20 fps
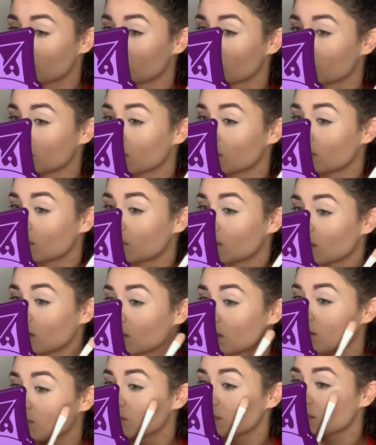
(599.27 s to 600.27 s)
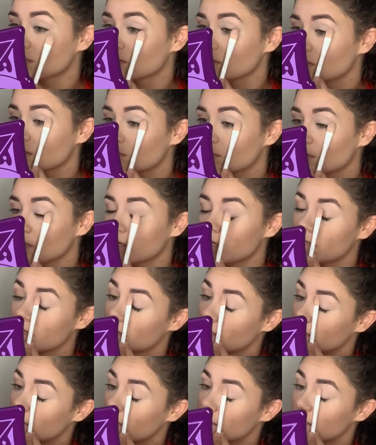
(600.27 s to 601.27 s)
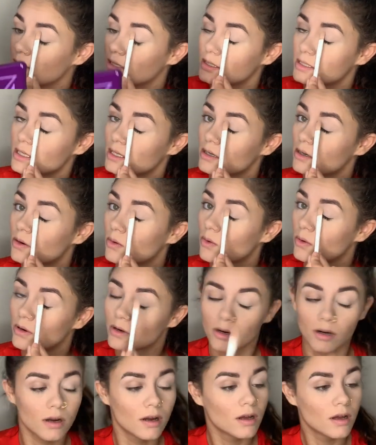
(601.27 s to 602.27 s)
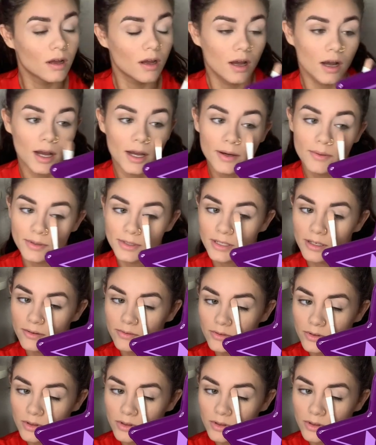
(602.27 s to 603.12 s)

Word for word: broke up a little bit, and then in this inner corner, I always have